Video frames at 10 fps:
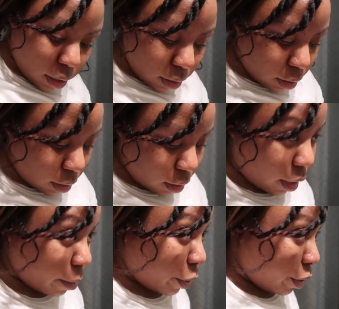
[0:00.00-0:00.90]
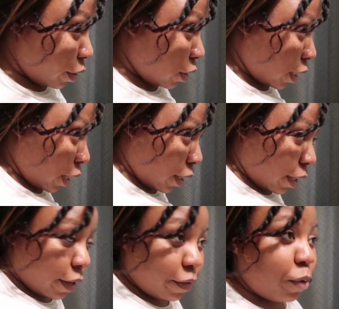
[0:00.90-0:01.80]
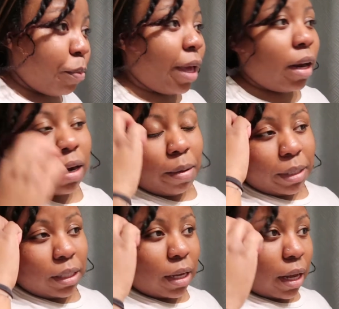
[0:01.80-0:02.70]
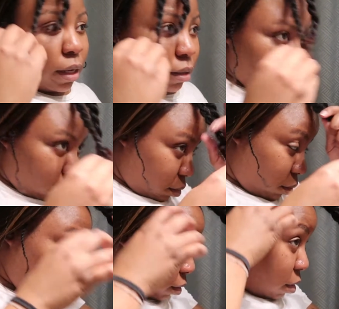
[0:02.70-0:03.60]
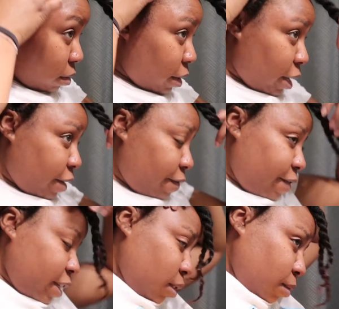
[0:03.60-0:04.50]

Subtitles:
this is the time where you can check, like, if you made any mistakes, just go ahead and fix